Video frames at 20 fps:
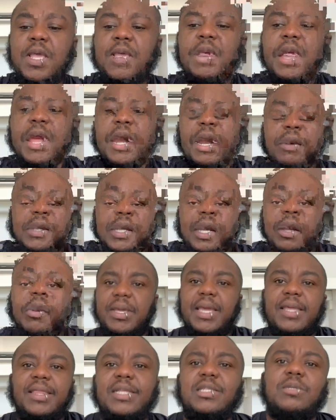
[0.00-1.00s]
And I was like, okay,
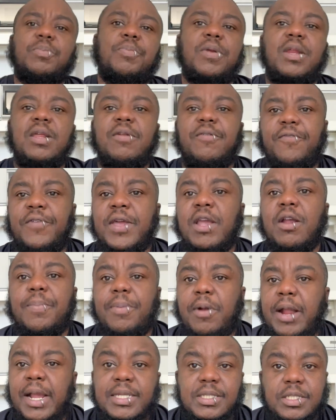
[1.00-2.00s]
that's pretty fair.
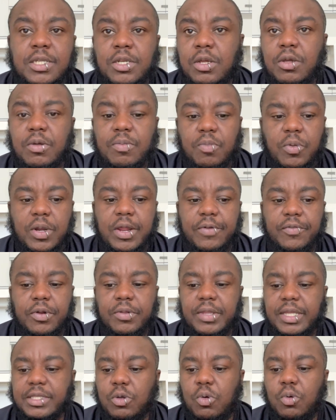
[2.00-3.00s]
You know, whatever,
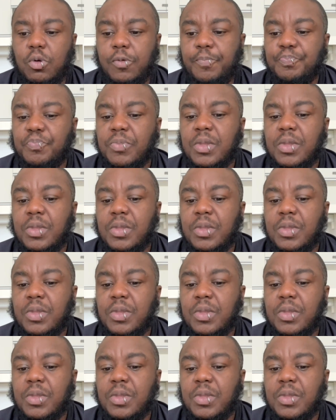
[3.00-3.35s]
that's cool.